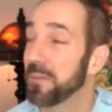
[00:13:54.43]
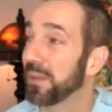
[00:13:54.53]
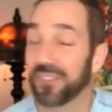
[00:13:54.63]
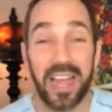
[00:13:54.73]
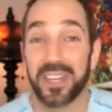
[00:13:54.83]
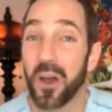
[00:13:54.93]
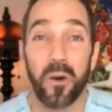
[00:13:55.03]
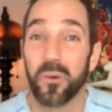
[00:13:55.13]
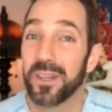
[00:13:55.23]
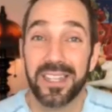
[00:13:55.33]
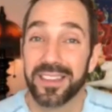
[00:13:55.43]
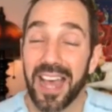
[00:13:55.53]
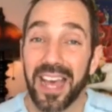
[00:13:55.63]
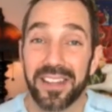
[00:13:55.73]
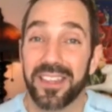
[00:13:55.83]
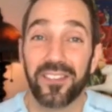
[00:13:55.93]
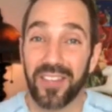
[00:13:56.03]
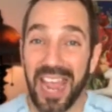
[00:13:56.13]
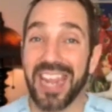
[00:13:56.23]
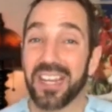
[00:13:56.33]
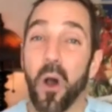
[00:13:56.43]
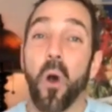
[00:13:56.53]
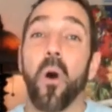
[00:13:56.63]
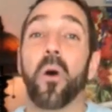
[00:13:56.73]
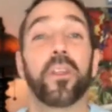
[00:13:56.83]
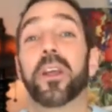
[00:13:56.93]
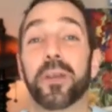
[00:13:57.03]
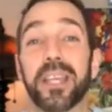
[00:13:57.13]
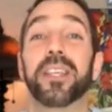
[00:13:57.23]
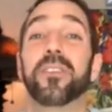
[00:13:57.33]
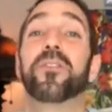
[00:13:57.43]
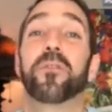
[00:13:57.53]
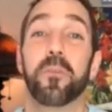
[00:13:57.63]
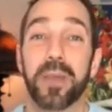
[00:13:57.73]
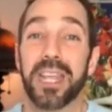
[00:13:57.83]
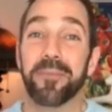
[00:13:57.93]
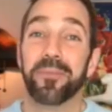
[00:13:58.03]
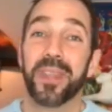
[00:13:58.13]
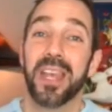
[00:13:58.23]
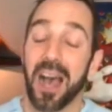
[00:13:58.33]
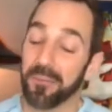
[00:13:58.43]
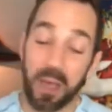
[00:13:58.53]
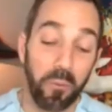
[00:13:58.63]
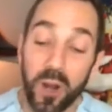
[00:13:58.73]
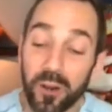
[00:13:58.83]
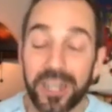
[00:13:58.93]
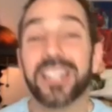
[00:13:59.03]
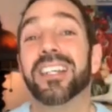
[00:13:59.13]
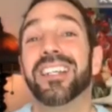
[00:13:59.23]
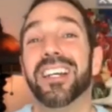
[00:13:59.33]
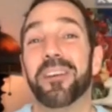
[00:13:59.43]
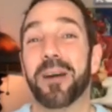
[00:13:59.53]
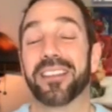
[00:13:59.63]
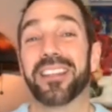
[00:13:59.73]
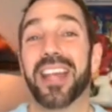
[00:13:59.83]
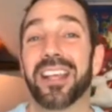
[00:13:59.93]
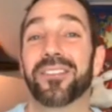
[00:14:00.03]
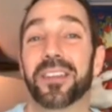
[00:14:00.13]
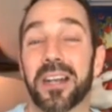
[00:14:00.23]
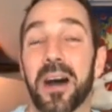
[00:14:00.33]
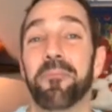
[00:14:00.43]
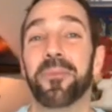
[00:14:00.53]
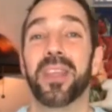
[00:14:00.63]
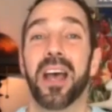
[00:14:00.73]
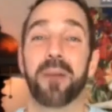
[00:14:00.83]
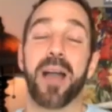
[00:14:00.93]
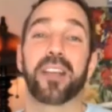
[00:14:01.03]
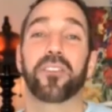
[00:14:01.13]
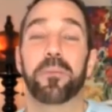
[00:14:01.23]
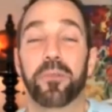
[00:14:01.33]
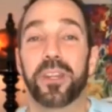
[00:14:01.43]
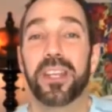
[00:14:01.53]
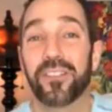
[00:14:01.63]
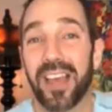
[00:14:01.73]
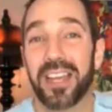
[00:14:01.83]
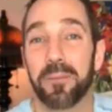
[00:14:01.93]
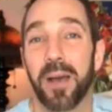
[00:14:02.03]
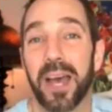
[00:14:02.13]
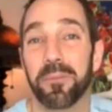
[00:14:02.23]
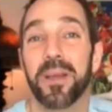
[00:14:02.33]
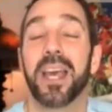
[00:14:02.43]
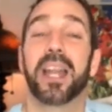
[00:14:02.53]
Because I know that this ain't all there is for me. I'm not worried about the days to come. I'm actually pretty excited about them.